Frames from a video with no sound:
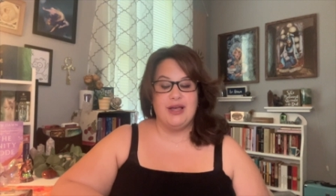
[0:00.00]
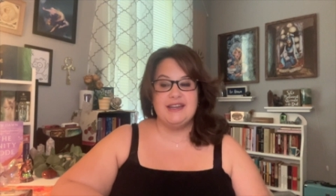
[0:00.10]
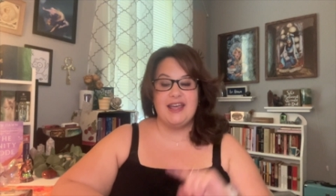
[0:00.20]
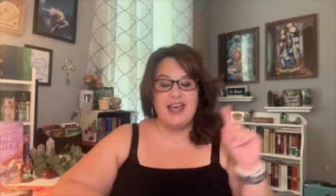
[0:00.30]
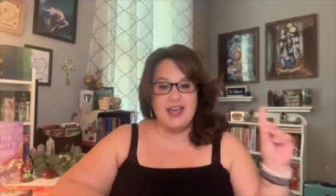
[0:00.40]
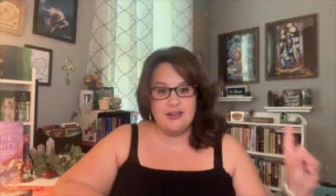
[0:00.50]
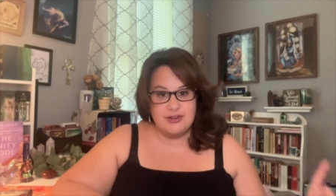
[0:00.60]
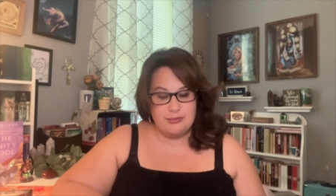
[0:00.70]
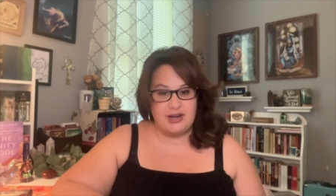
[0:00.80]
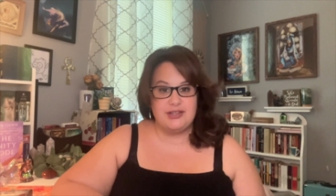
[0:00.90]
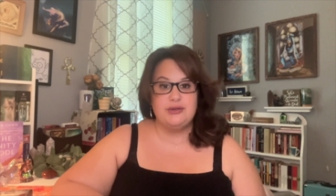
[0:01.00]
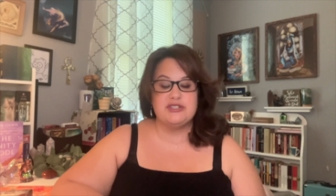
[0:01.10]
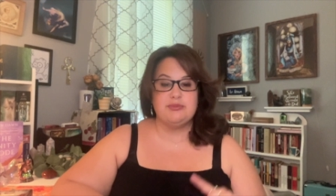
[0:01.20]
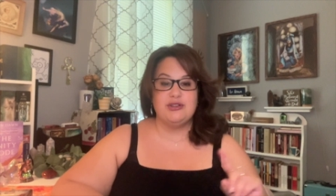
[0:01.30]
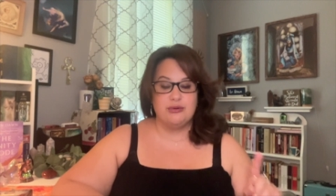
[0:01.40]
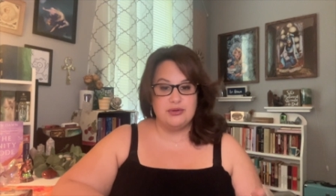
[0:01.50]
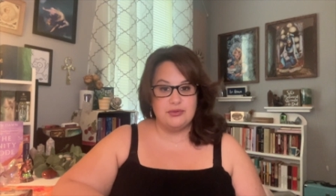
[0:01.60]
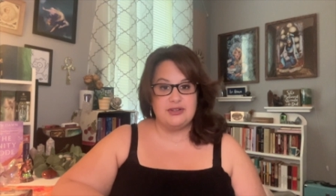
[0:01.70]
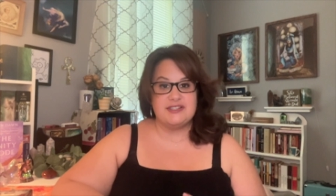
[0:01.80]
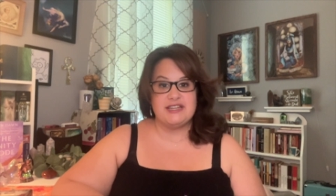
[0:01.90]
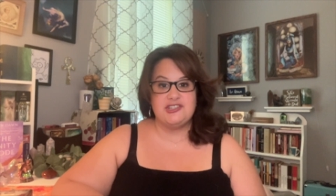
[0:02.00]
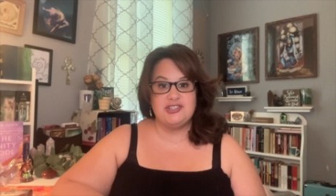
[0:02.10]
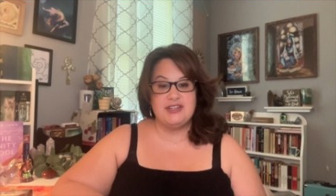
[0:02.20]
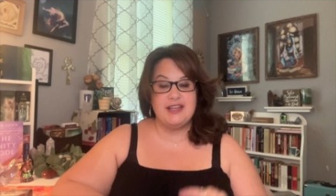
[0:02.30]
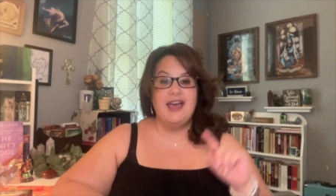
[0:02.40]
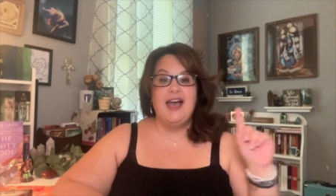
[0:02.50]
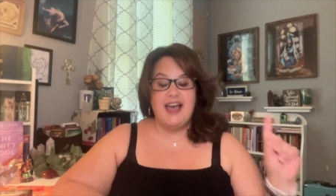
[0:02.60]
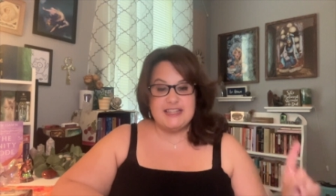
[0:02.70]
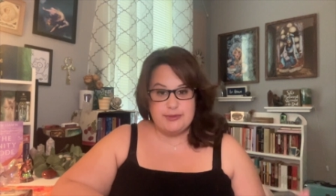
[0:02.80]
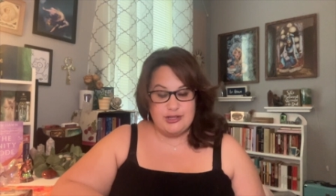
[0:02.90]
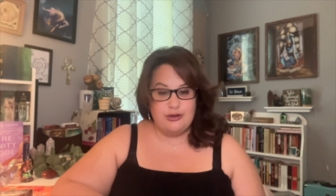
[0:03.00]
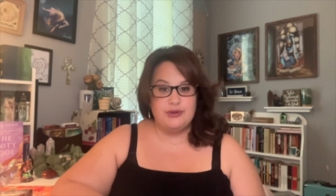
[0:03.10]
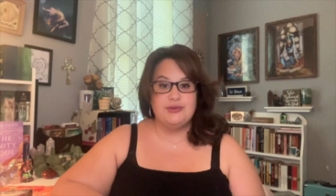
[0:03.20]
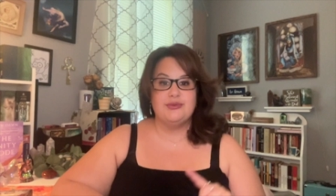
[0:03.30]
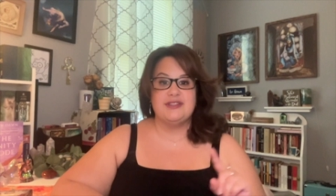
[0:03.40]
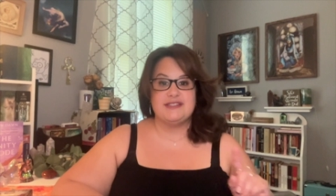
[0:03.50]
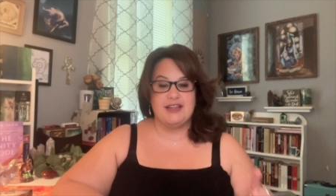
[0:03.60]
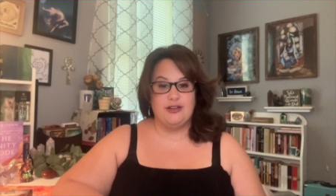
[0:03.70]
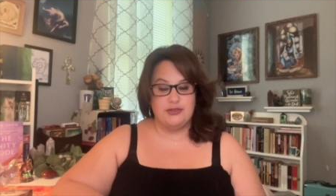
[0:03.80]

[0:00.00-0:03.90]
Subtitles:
And everybody who has been going through their ascension has been going through this cycle,